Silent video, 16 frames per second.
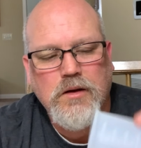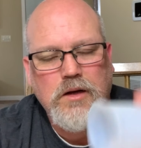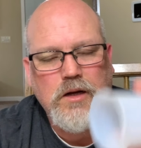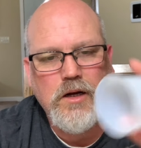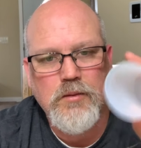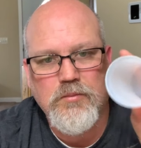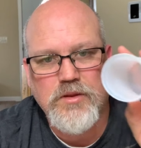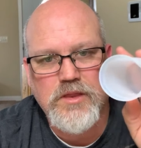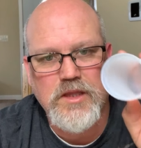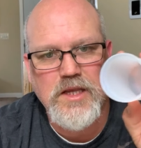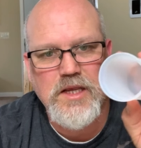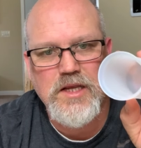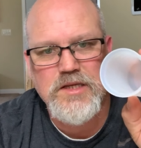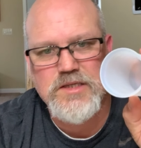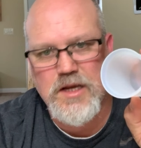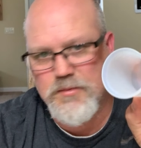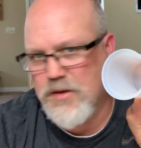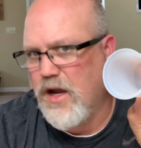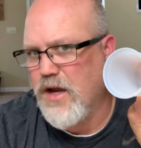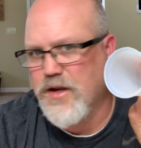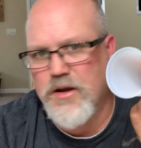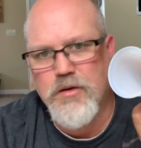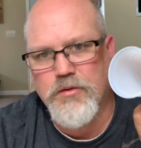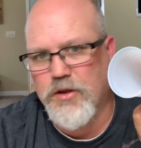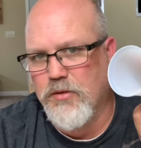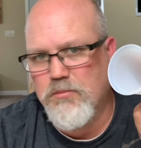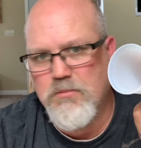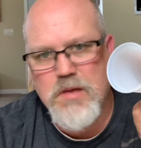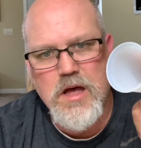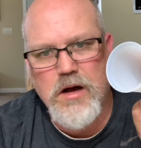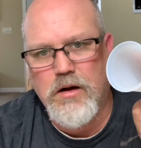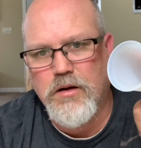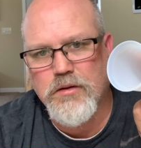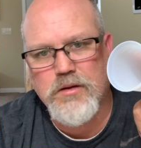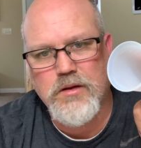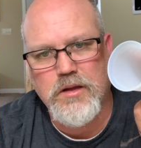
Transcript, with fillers: Um, with these, I, I know they'll melt.